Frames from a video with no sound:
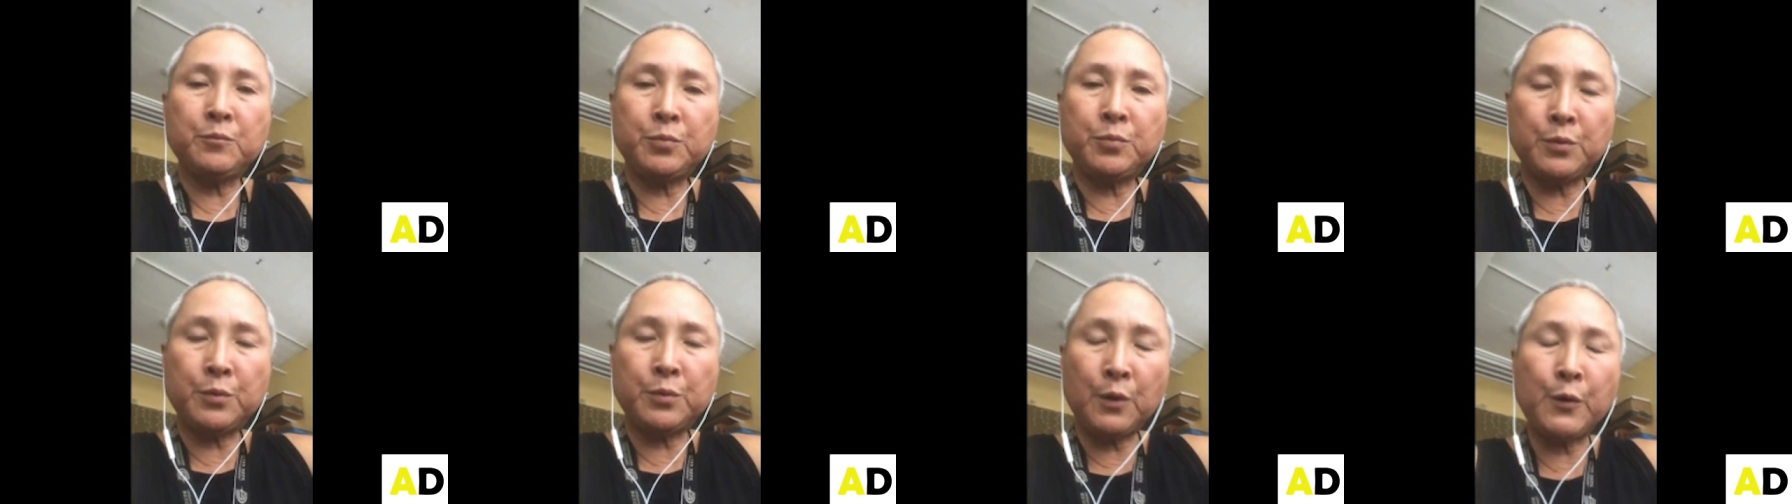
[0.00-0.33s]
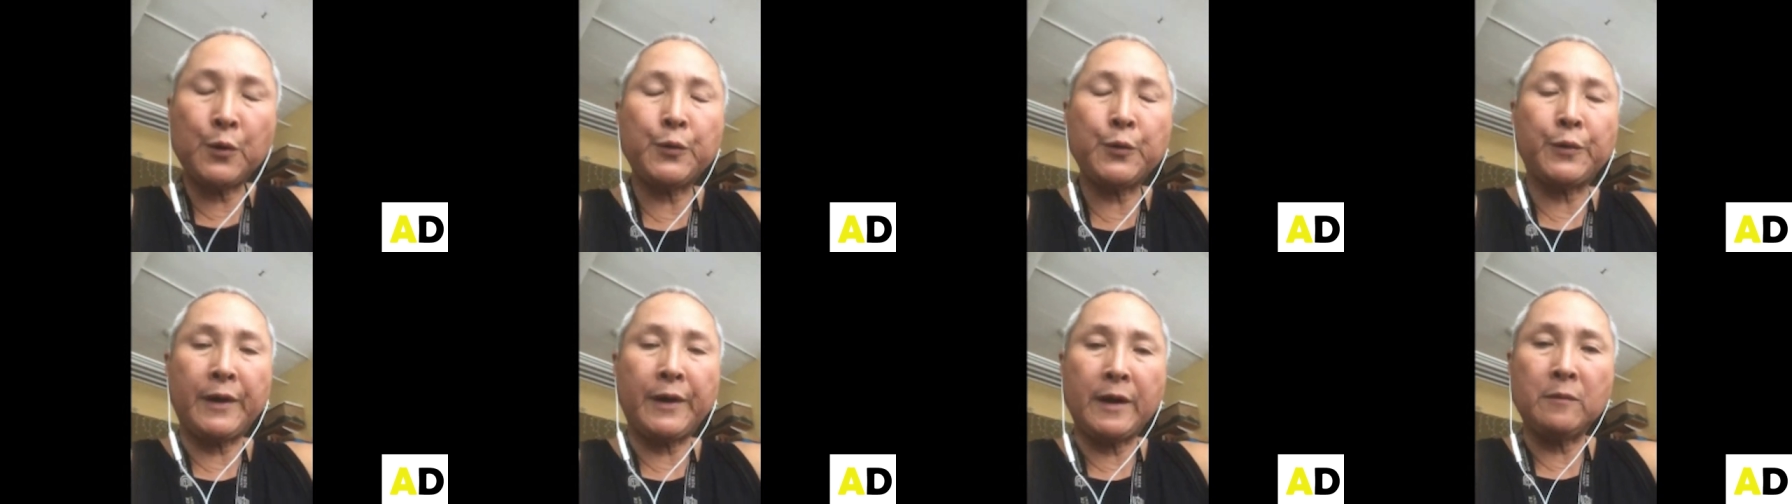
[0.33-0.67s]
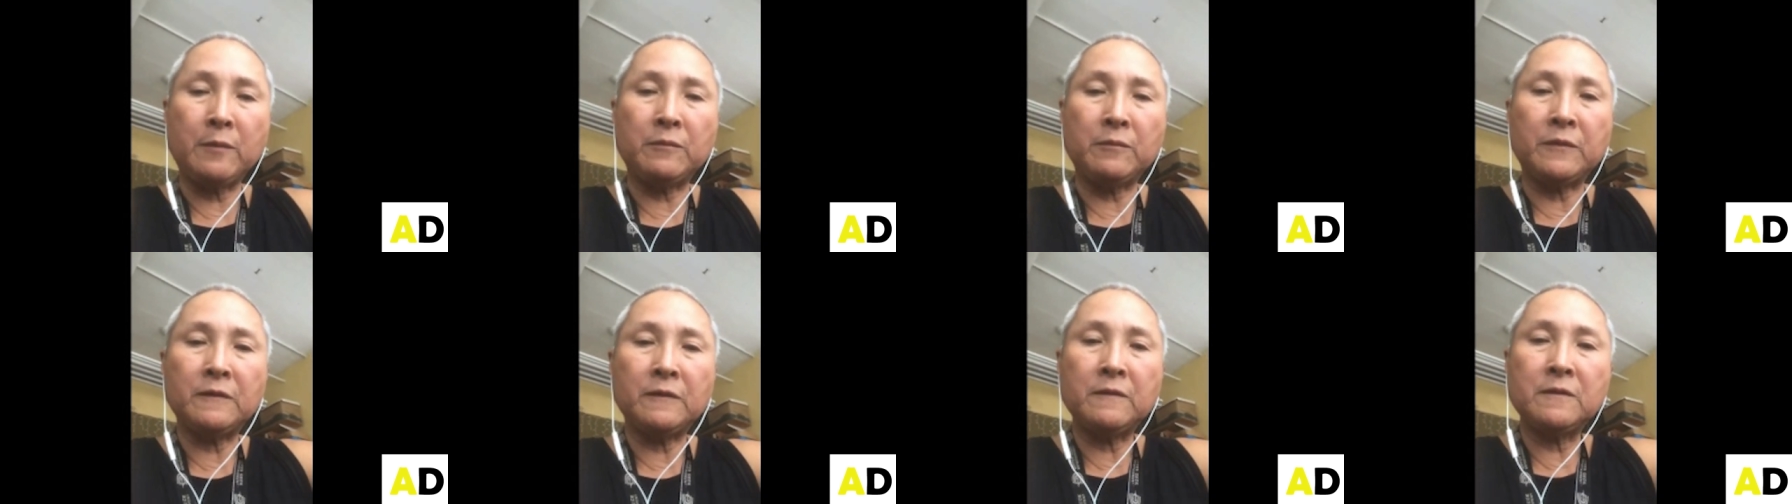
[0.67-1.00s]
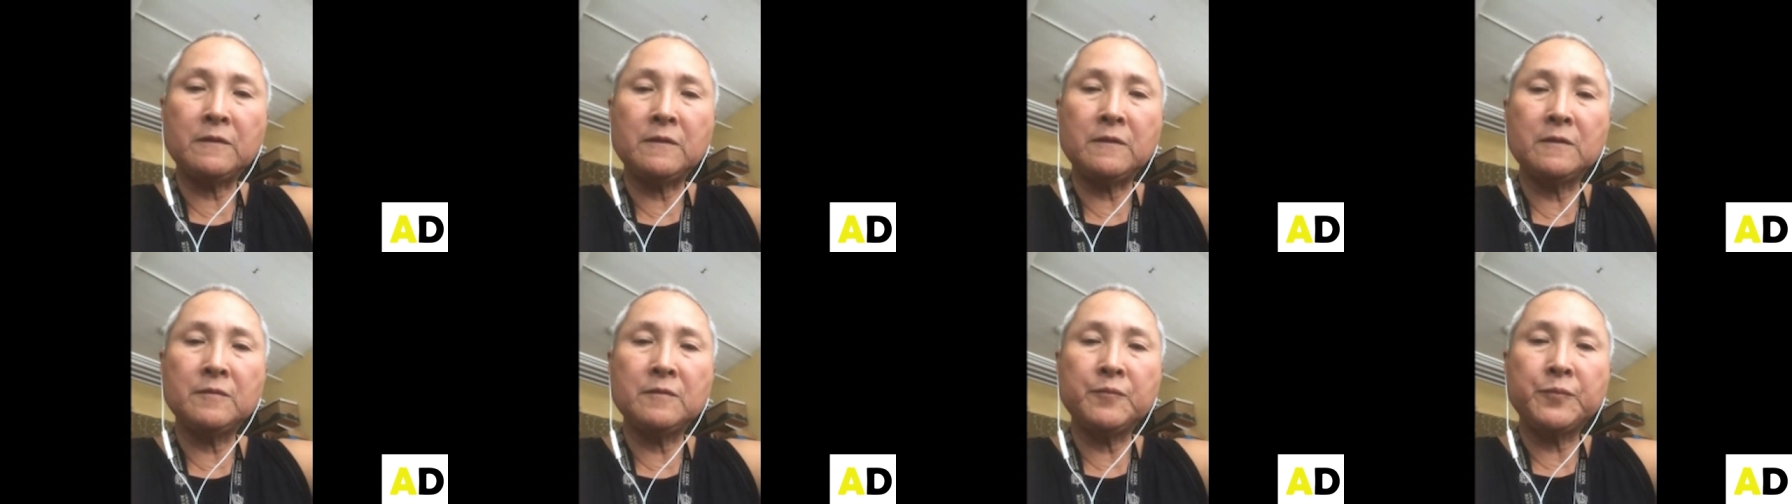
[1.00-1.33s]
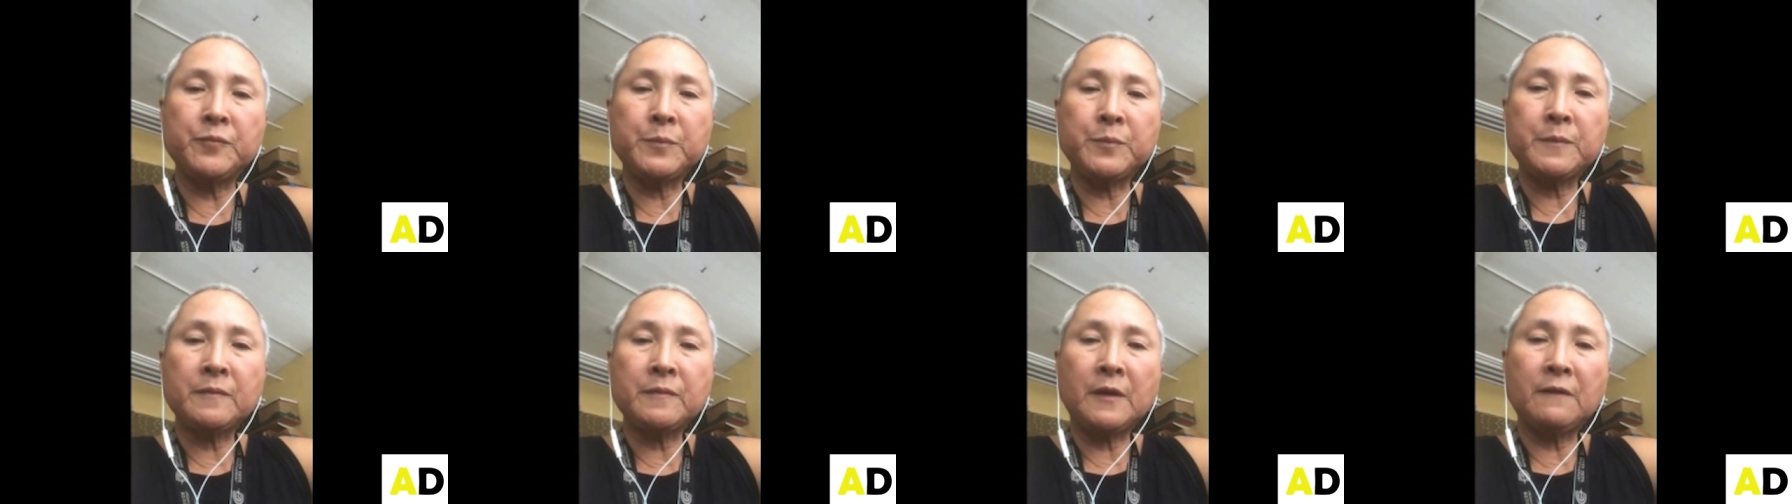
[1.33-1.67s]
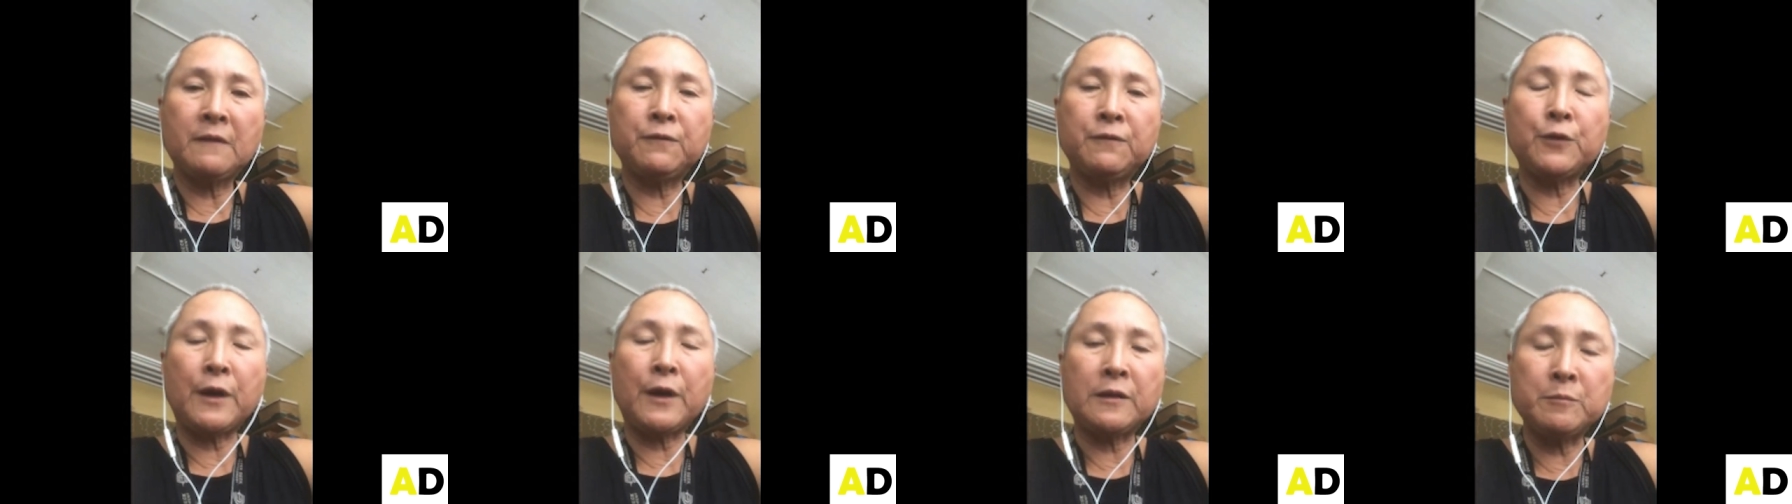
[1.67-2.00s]
program
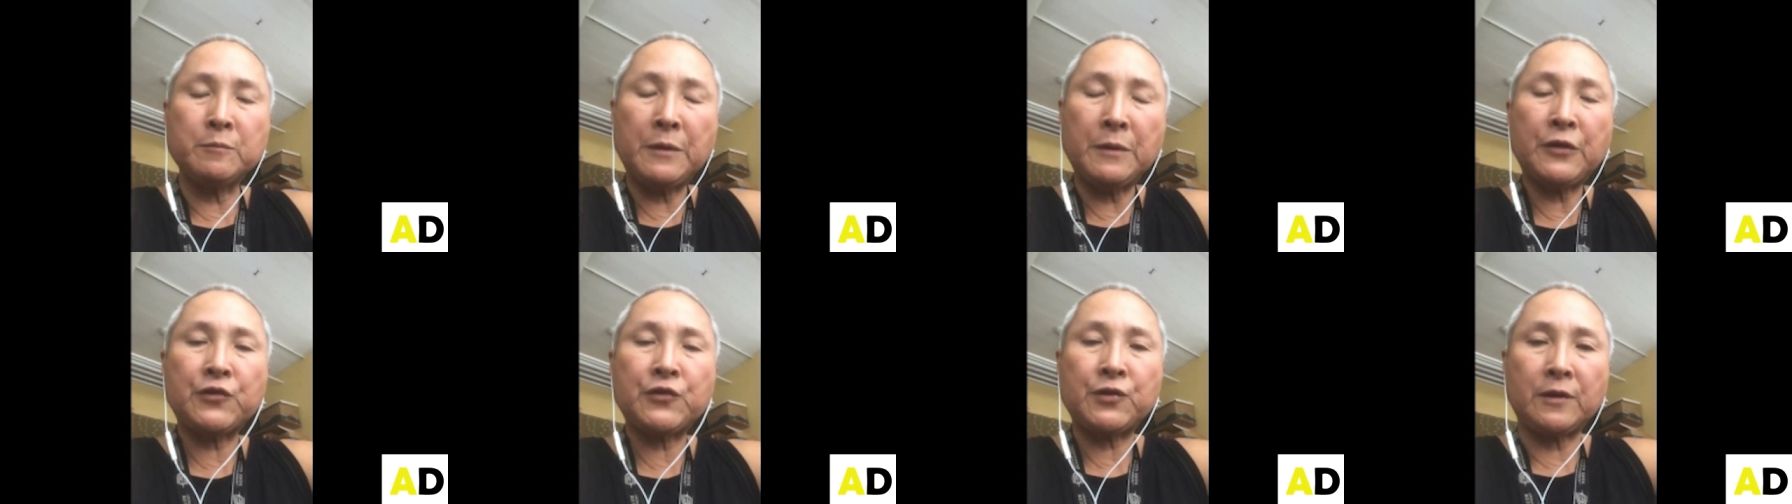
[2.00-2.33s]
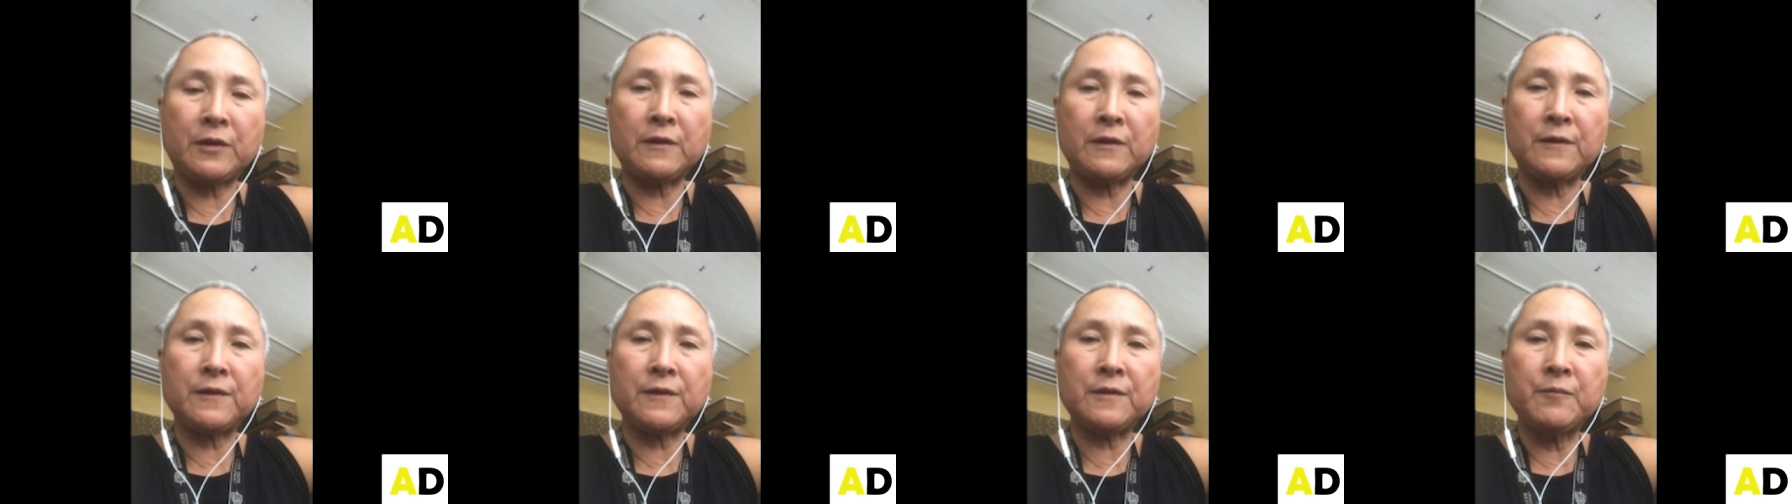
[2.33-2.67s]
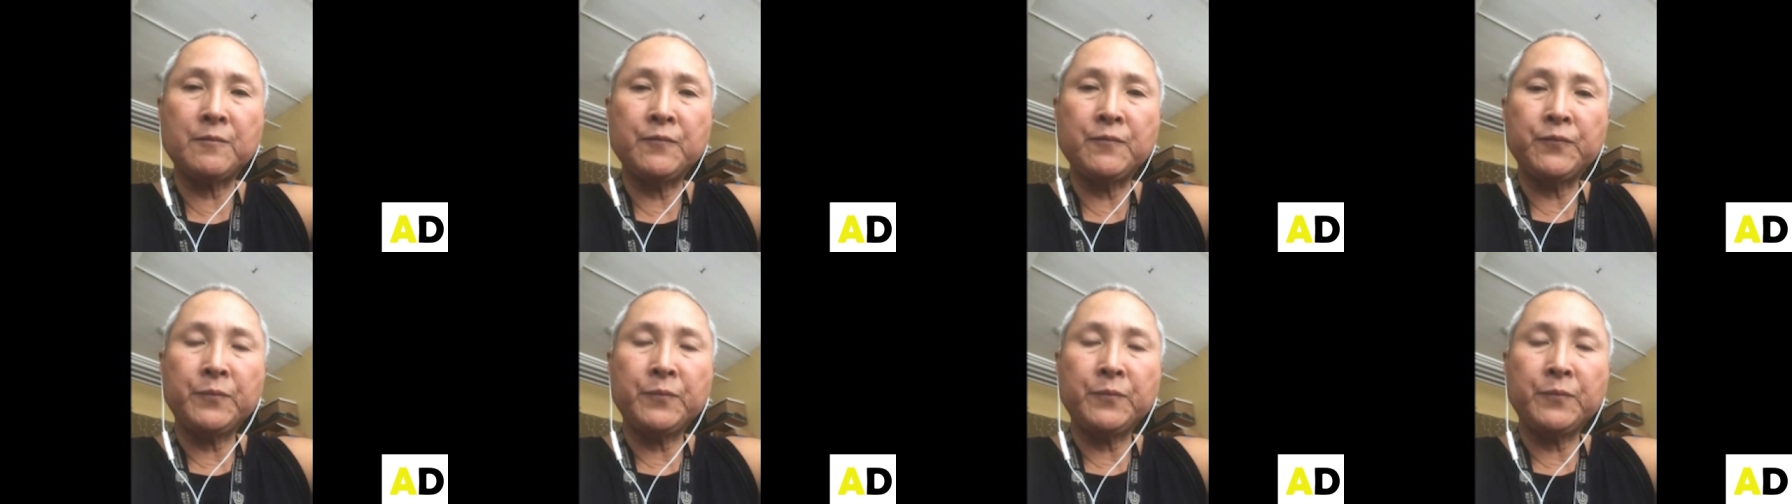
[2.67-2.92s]
for admissions.